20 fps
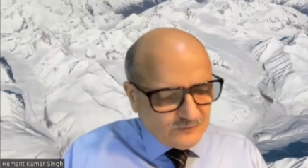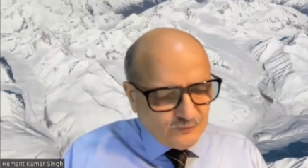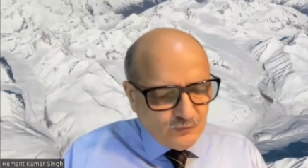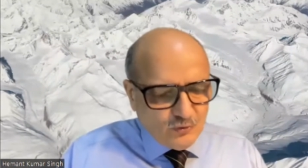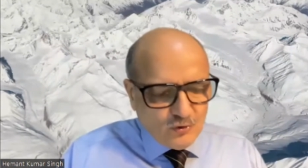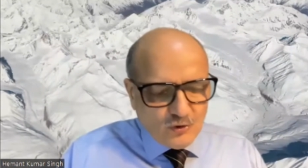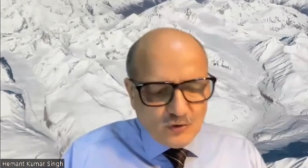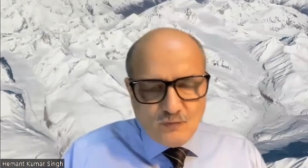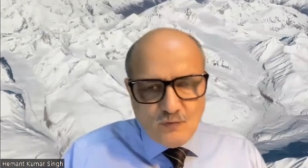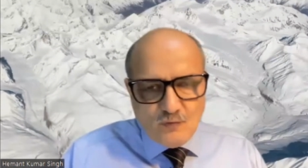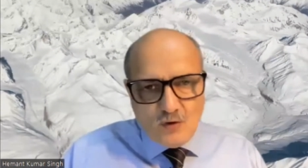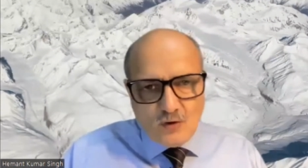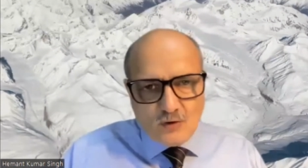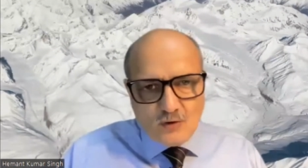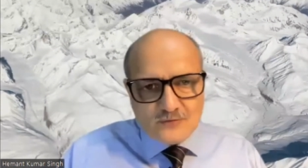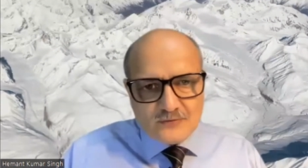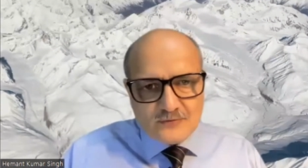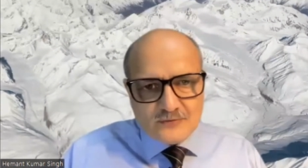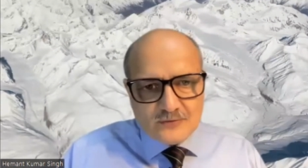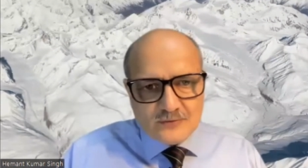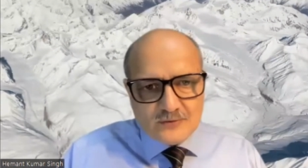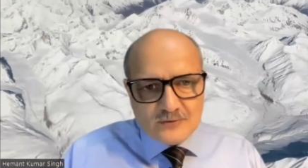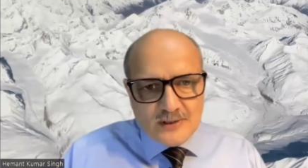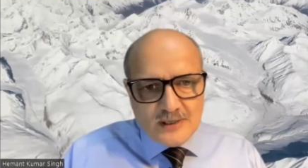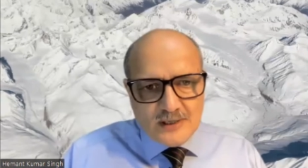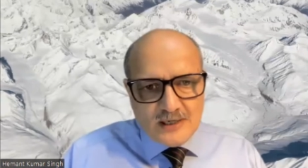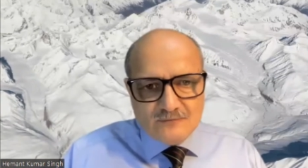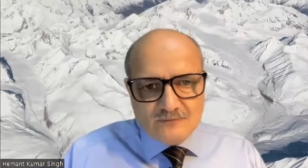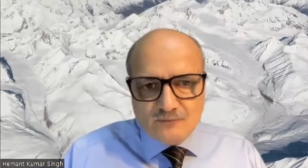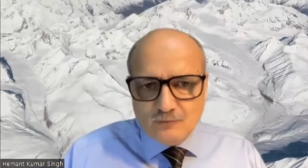with 4 wars
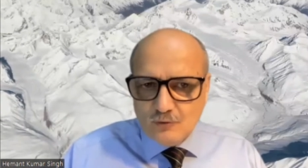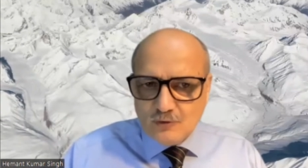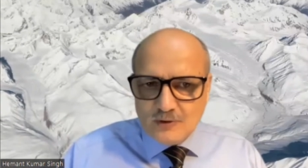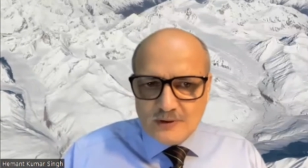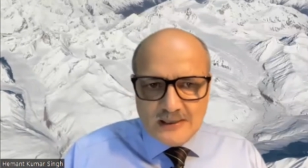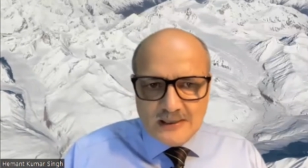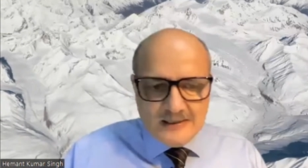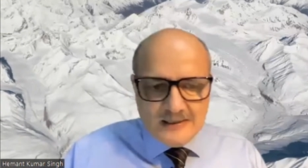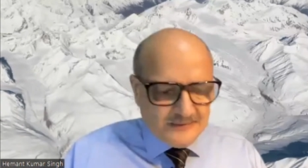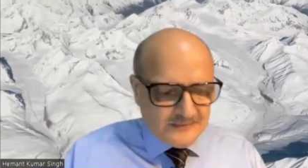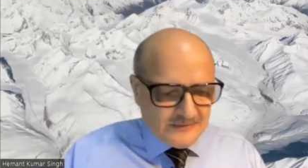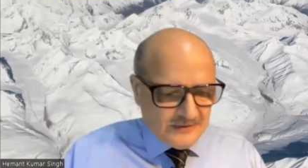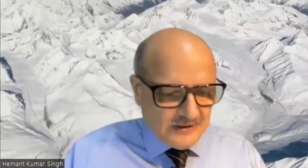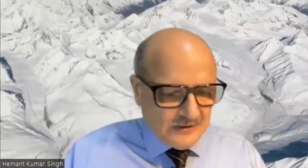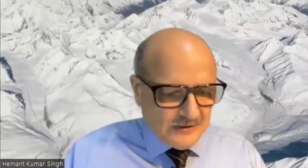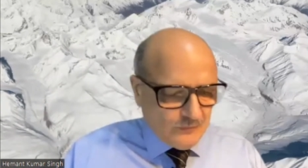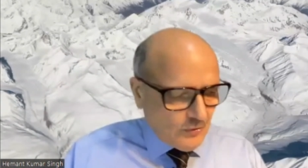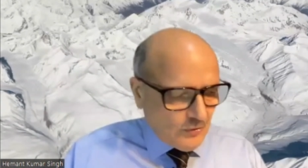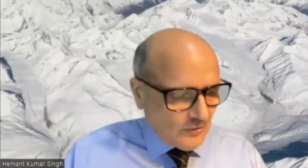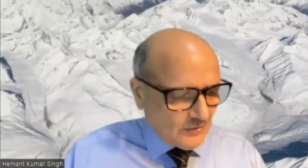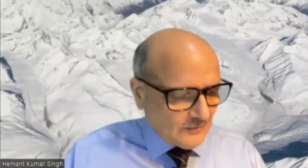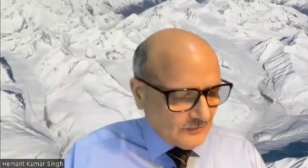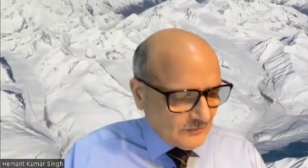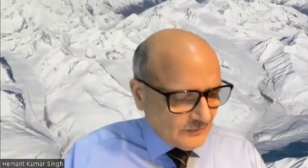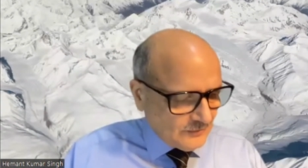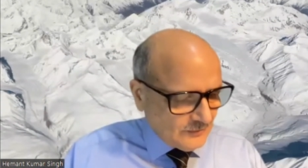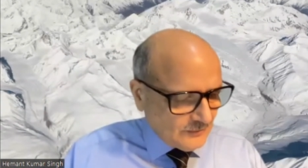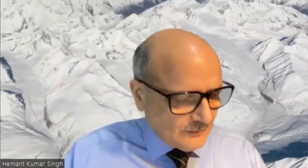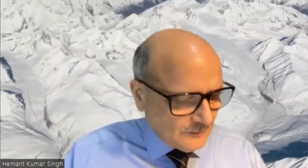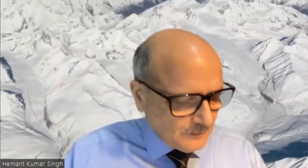and 4 gallantry
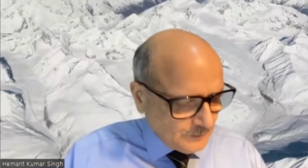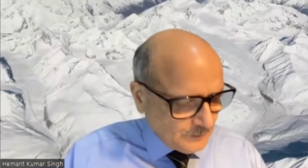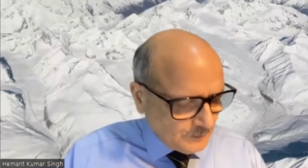awards.